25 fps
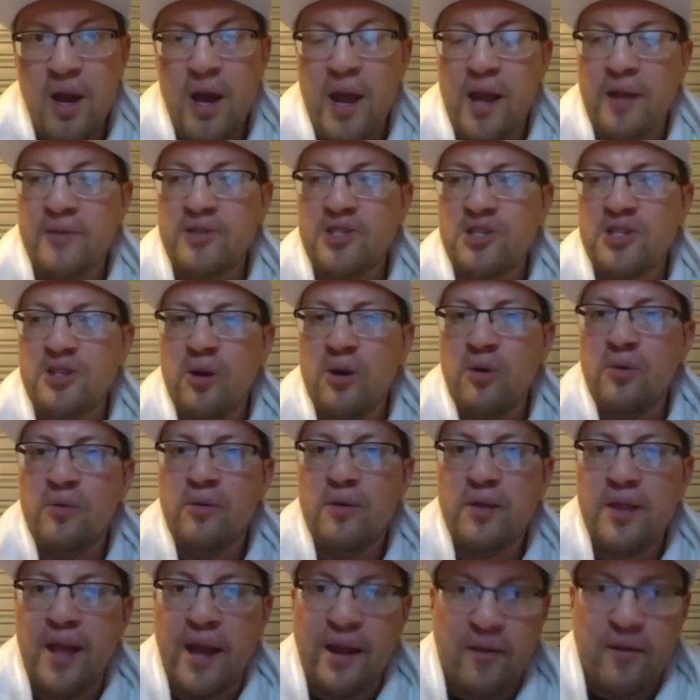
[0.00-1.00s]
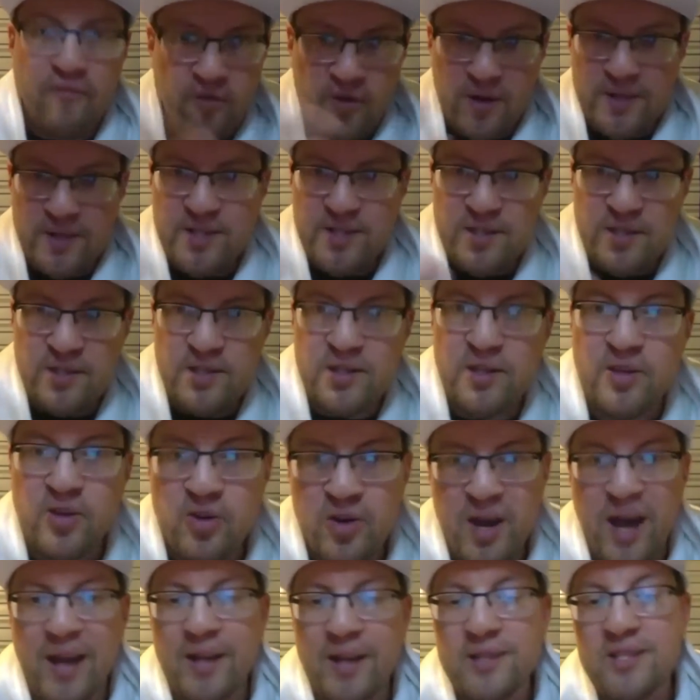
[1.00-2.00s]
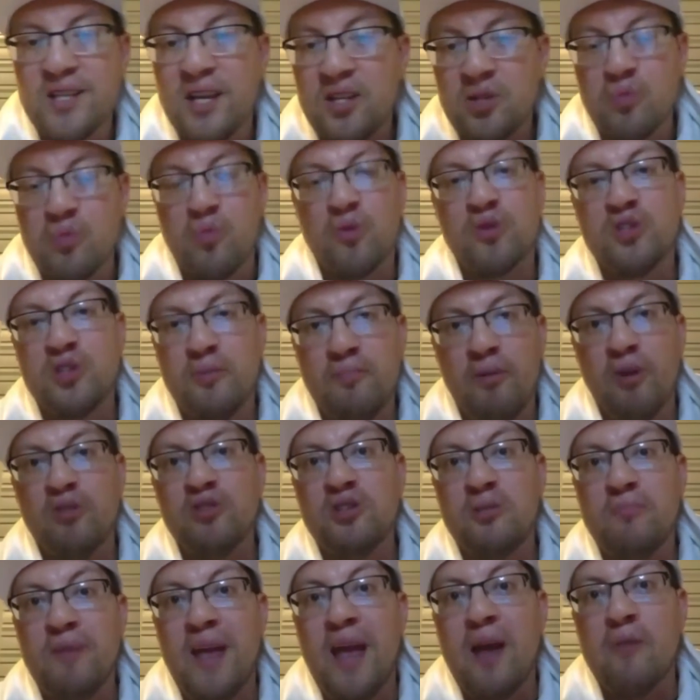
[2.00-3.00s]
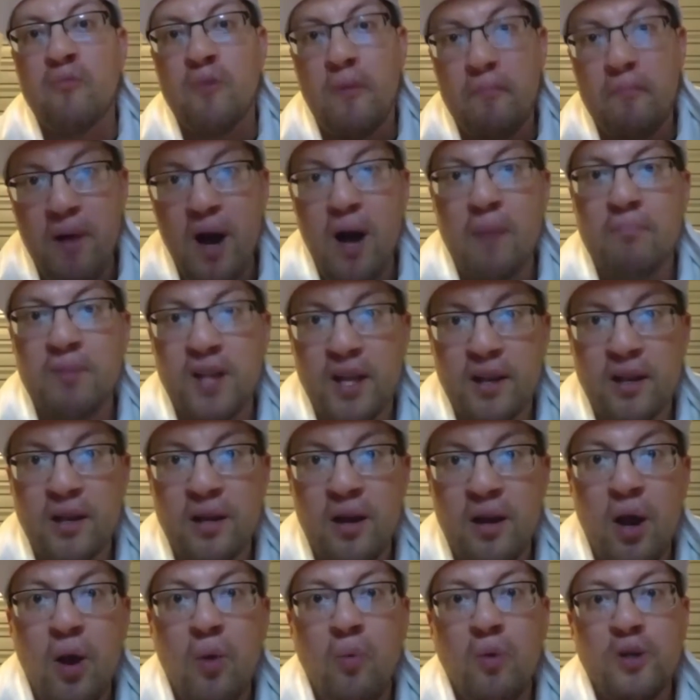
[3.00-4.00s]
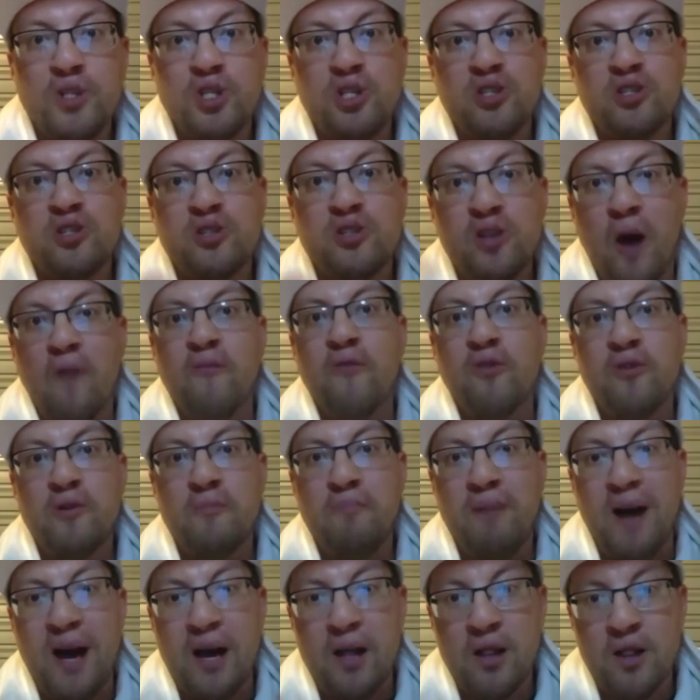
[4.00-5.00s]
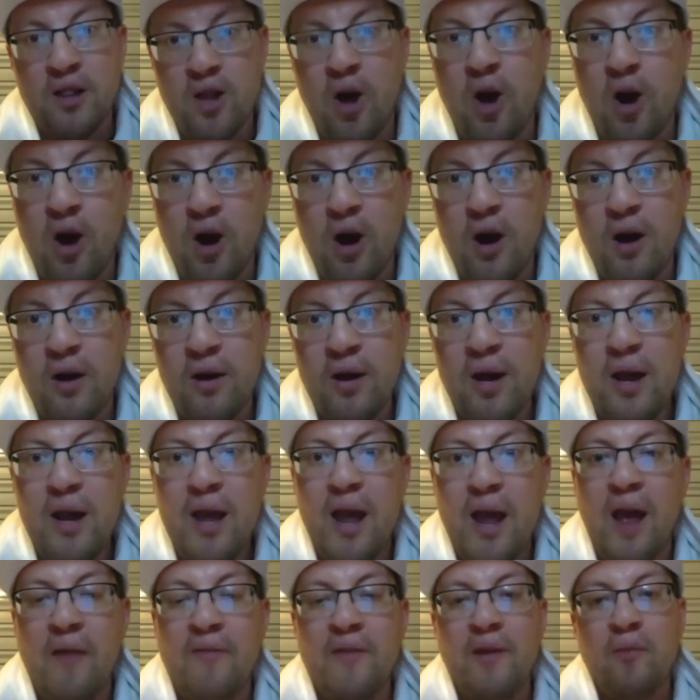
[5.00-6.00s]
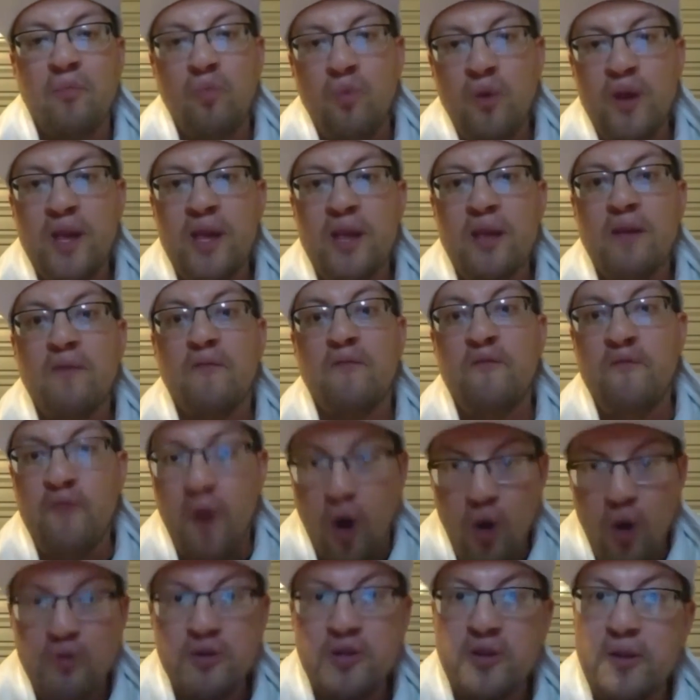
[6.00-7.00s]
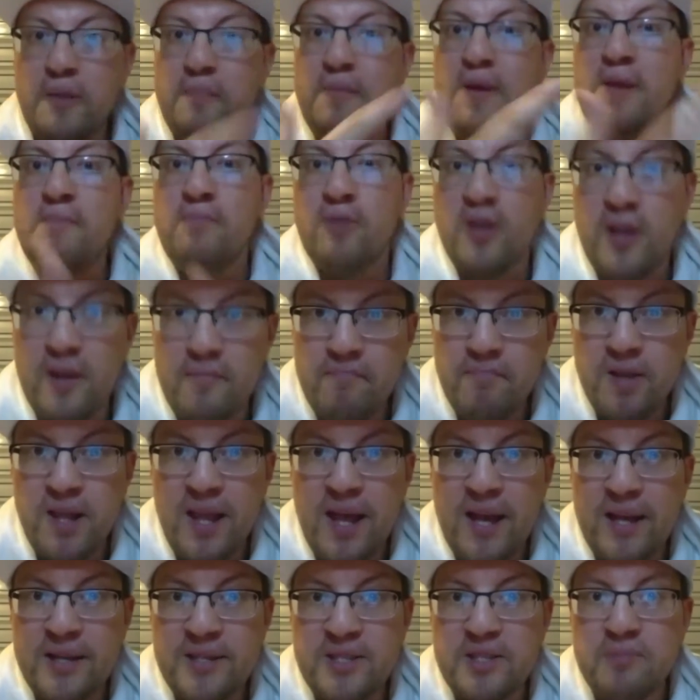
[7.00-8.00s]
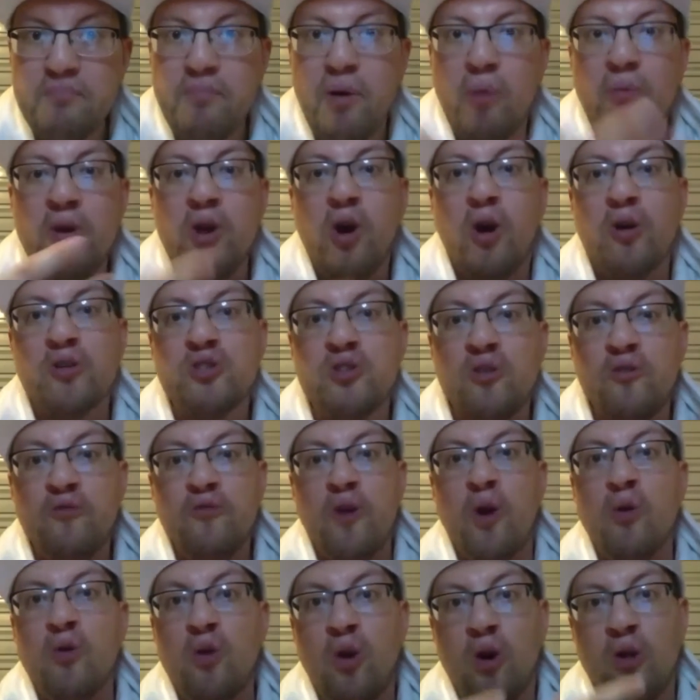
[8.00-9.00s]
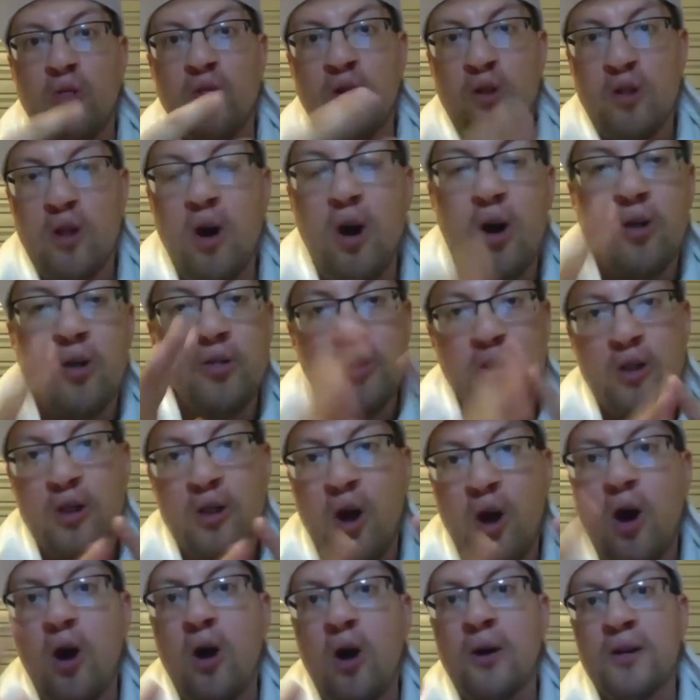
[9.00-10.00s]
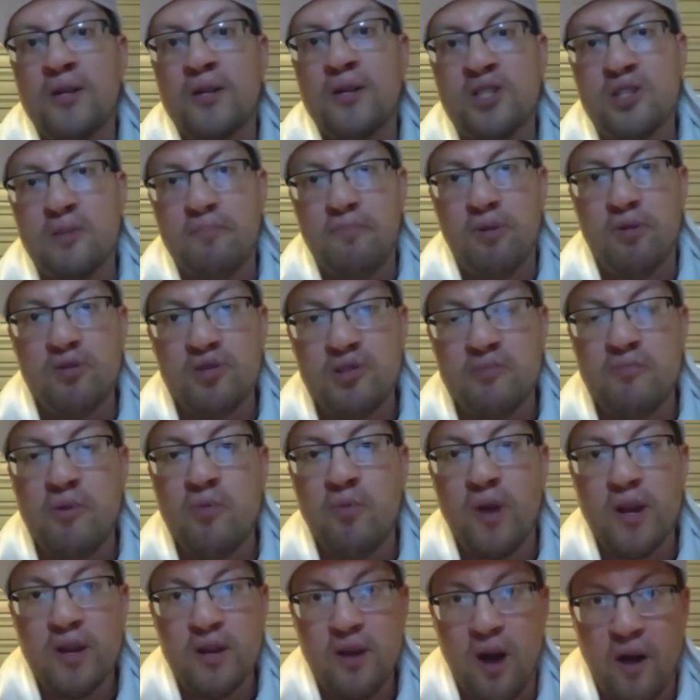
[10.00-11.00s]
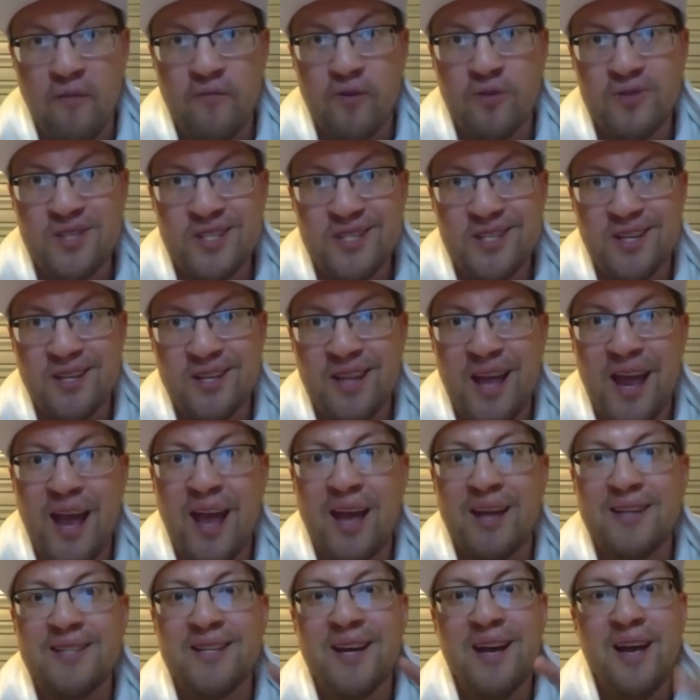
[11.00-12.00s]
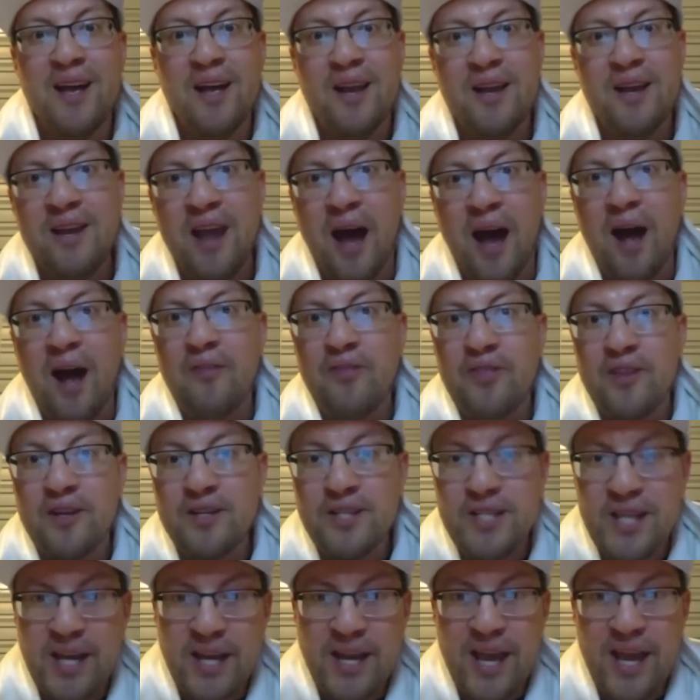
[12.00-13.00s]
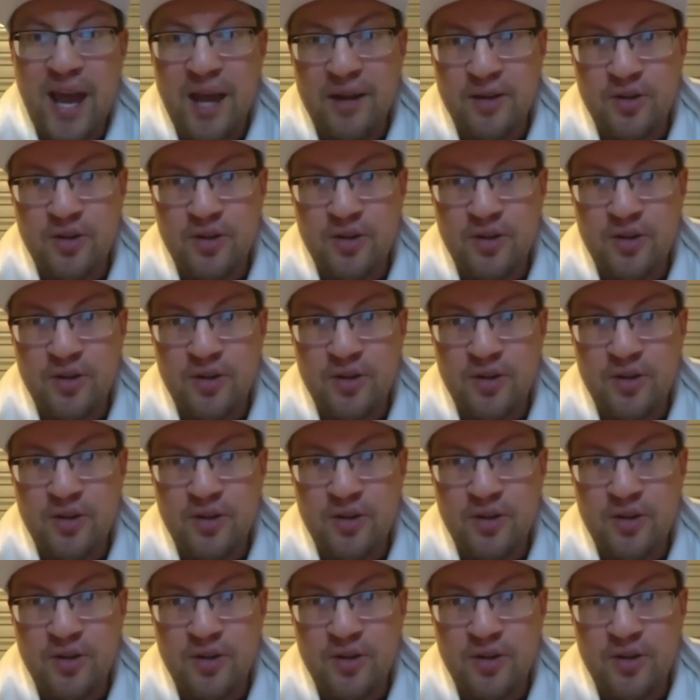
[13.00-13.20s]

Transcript: And so, like, for instance, in the United States, we're supposed to be a republic, which is governed by law. And then we vote the people in place, but we also vote on the law. The law is supposed to be what governs the land, not the dickhead in